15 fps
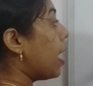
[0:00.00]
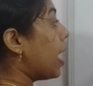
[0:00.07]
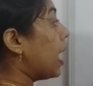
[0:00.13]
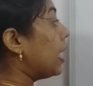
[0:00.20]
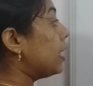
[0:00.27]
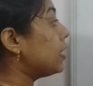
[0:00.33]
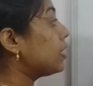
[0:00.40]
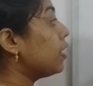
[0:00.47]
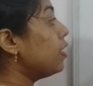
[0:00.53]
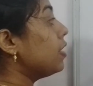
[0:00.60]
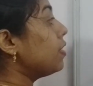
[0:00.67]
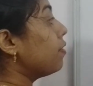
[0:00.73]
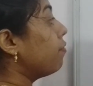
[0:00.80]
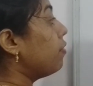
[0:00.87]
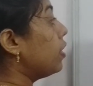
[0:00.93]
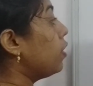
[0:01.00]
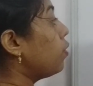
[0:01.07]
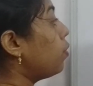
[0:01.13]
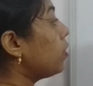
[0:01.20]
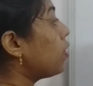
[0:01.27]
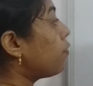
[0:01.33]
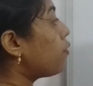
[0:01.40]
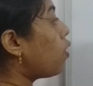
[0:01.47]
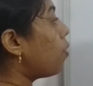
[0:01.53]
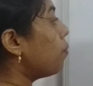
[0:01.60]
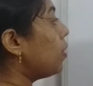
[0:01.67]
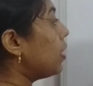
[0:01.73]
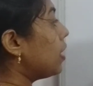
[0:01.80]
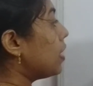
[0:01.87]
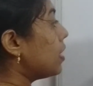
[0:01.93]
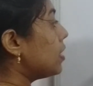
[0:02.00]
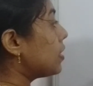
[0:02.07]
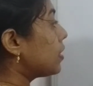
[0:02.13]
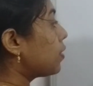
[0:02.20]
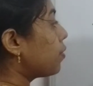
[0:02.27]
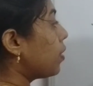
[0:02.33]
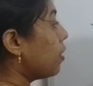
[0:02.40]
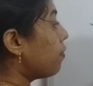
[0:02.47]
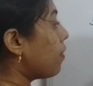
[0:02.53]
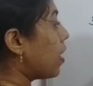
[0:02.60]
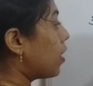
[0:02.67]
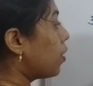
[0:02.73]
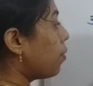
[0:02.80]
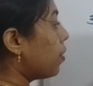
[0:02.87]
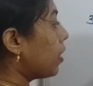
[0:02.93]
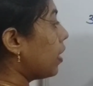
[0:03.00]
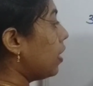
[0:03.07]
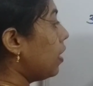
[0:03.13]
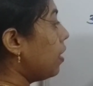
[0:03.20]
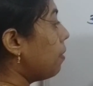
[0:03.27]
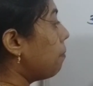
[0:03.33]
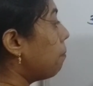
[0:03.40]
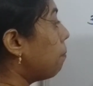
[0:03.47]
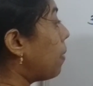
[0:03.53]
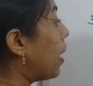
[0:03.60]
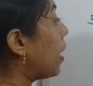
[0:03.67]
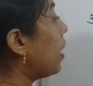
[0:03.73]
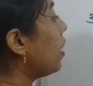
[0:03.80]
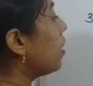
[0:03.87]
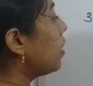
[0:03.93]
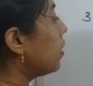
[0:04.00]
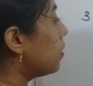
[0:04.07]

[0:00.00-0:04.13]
and we know the formula is 3 factorial by